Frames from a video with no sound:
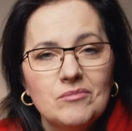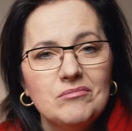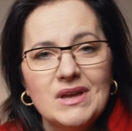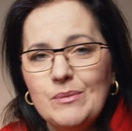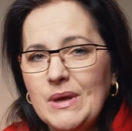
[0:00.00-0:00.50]

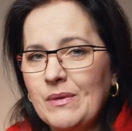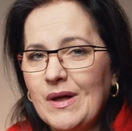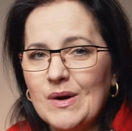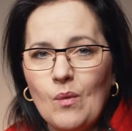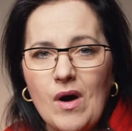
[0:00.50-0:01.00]
Many people
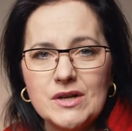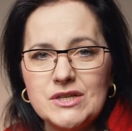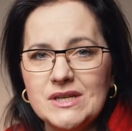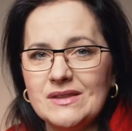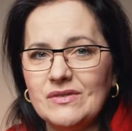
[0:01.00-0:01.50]
are
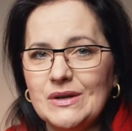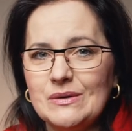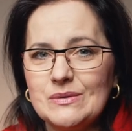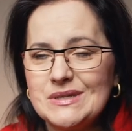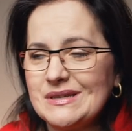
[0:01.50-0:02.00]
watching the
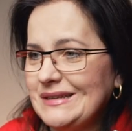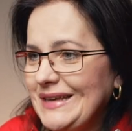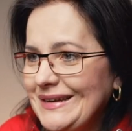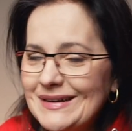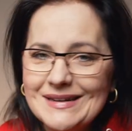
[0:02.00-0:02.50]
videos
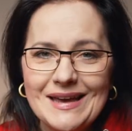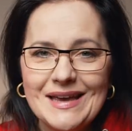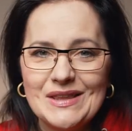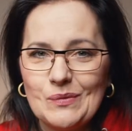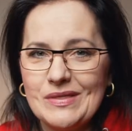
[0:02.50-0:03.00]
later at
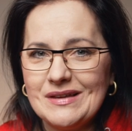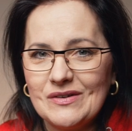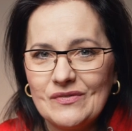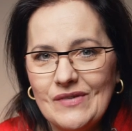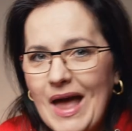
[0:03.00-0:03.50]
night when
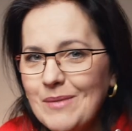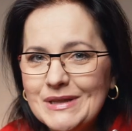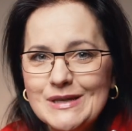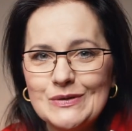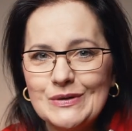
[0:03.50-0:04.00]
their
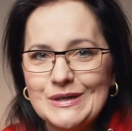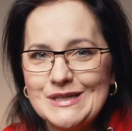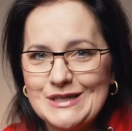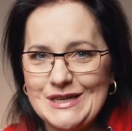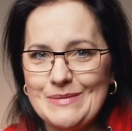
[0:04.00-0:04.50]
family is
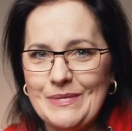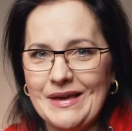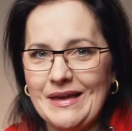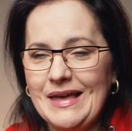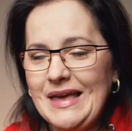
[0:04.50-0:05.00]
already
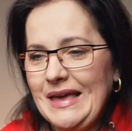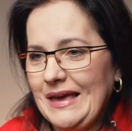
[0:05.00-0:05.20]
sleeping,